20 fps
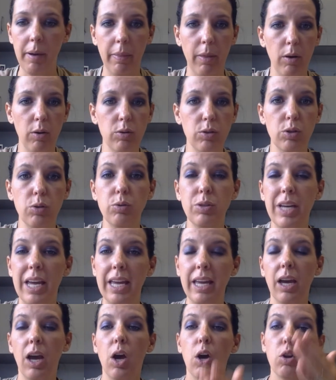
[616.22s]
those who
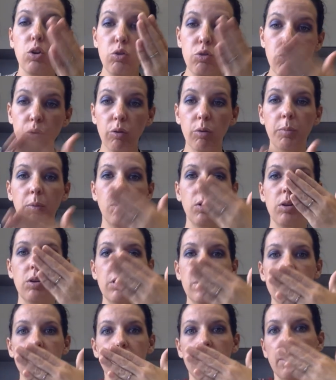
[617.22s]
take normal,
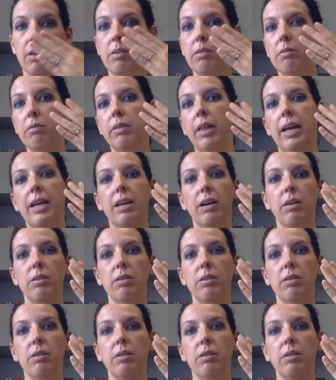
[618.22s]
like